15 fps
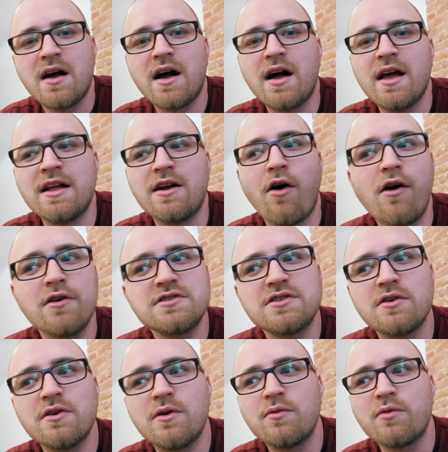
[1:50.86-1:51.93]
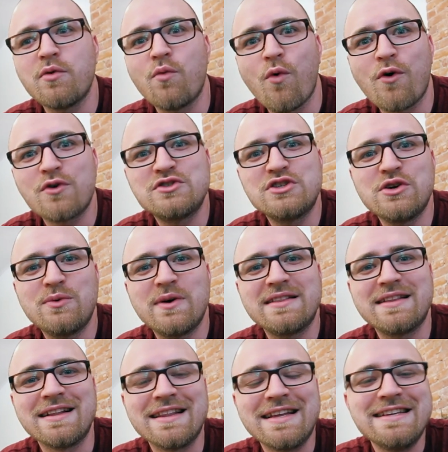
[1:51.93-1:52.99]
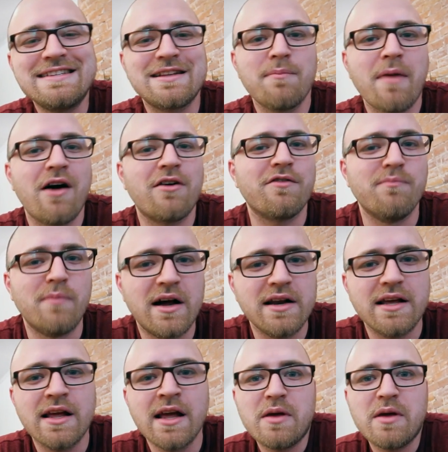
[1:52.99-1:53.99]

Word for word: uh, it also rewards you with the least amount of money.